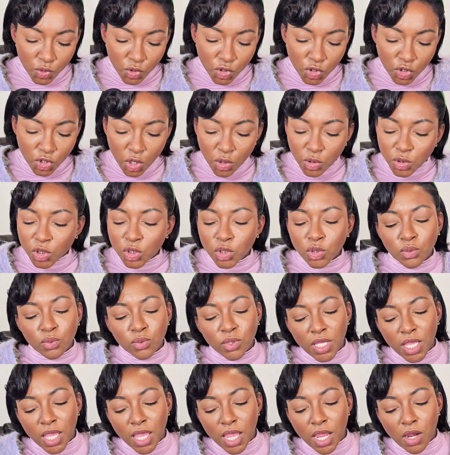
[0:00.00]
social
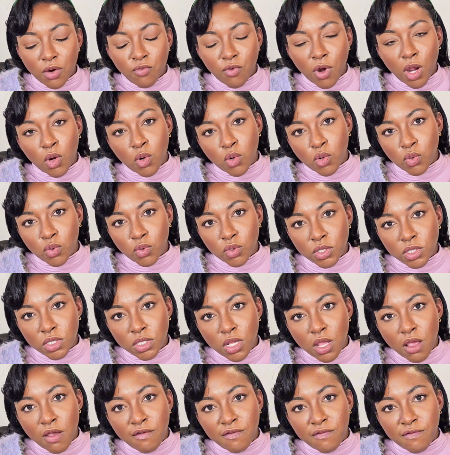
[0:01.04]
care records
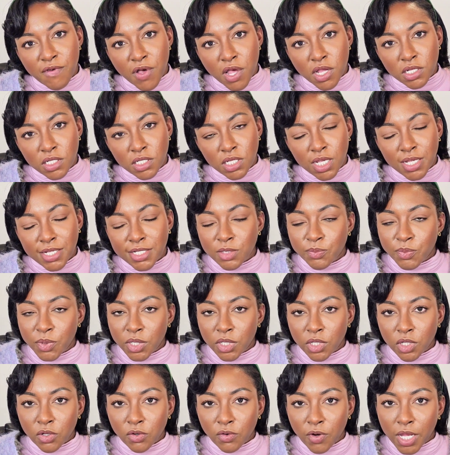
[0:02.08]
fund has
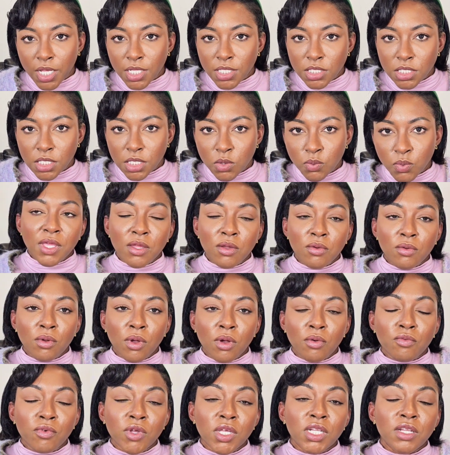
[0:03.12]
been created. We
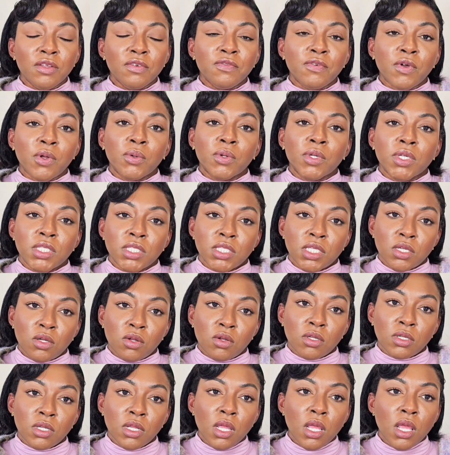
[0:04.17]
are really focusing
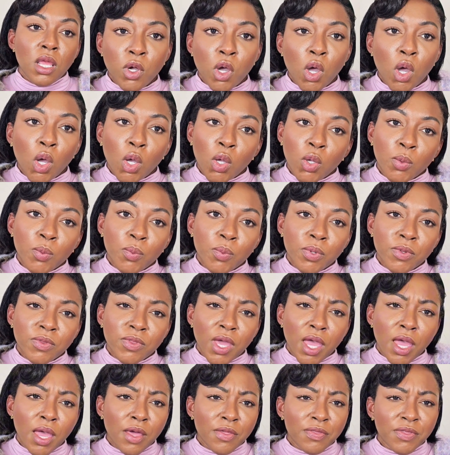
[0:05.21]
on the hope
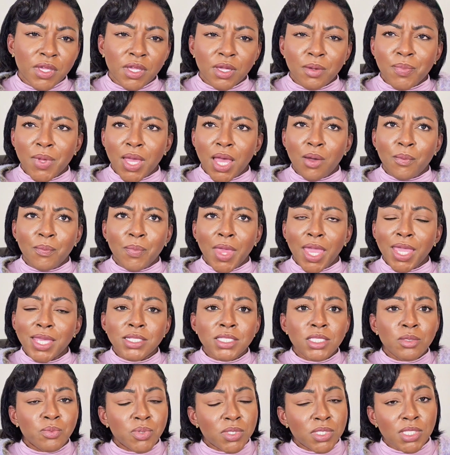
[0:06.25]
that I think about
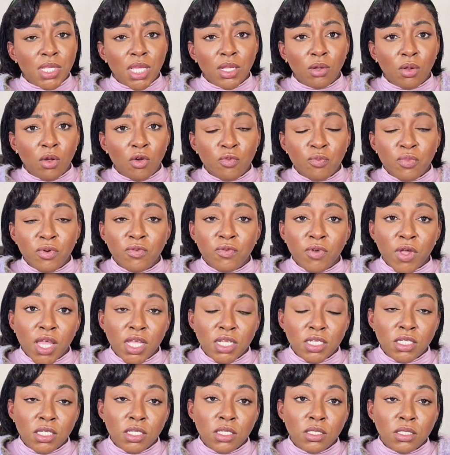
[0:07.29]
80% of
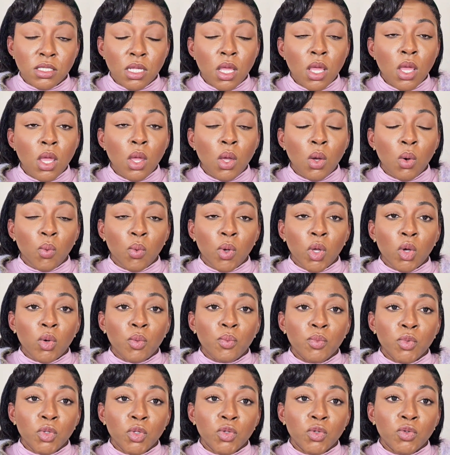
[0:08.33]
providers will
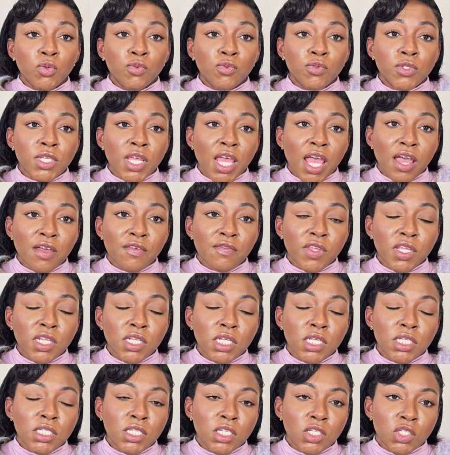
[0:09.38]
move to having
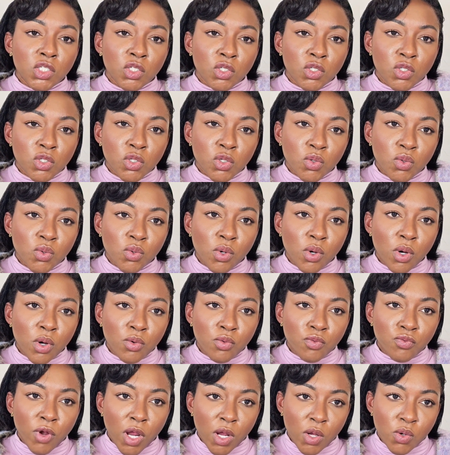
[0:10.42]
digital
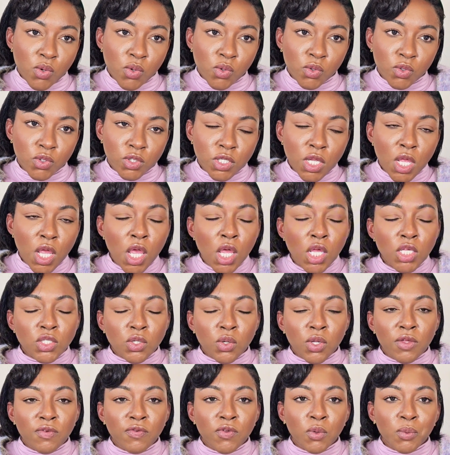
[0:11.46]
records. So
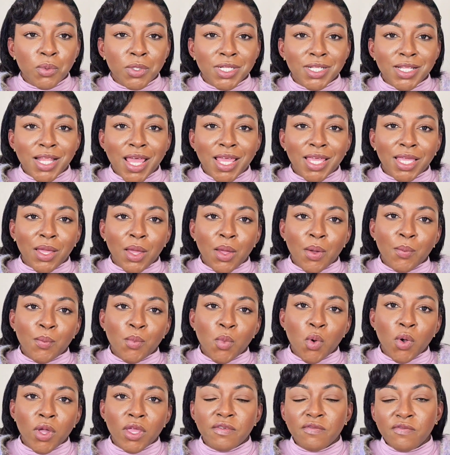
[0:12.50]
if you would like
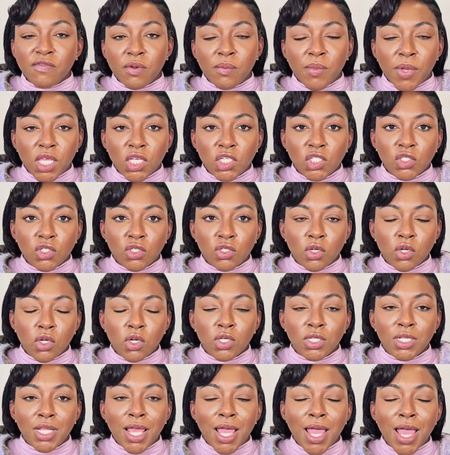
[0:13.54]
more information
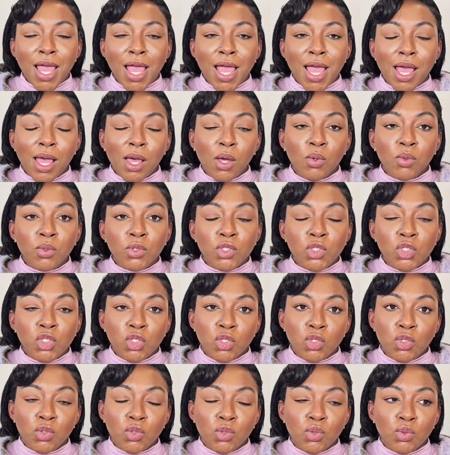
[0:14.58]
on how
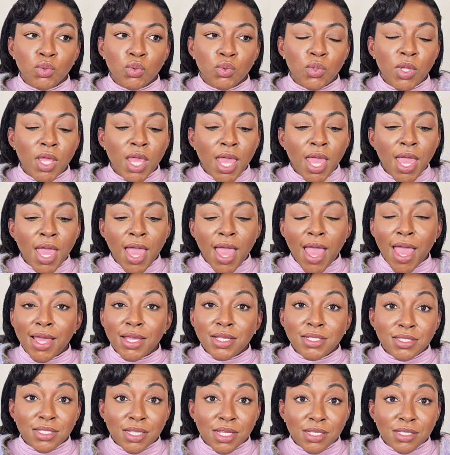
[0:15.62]
to
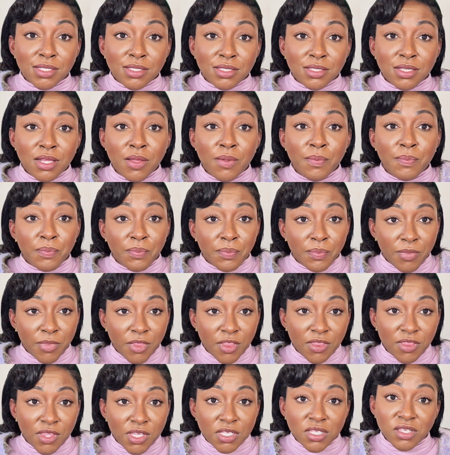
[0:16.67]
access
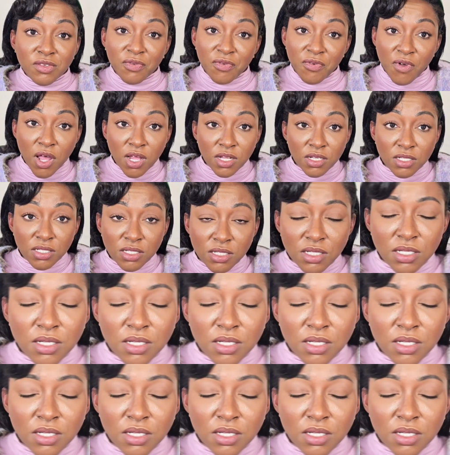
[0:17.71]
this fund,